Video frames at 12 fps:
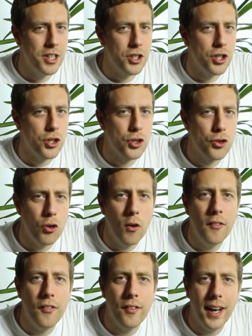
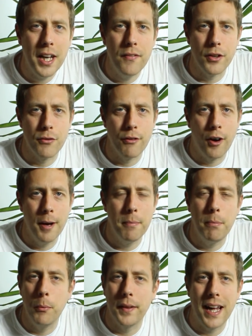strong flavoured ripe,
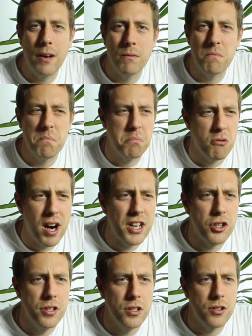but without
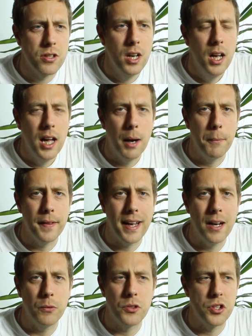brashness and
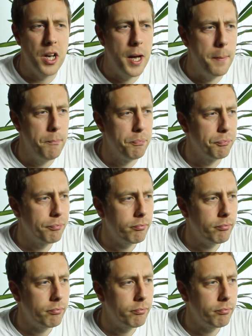without some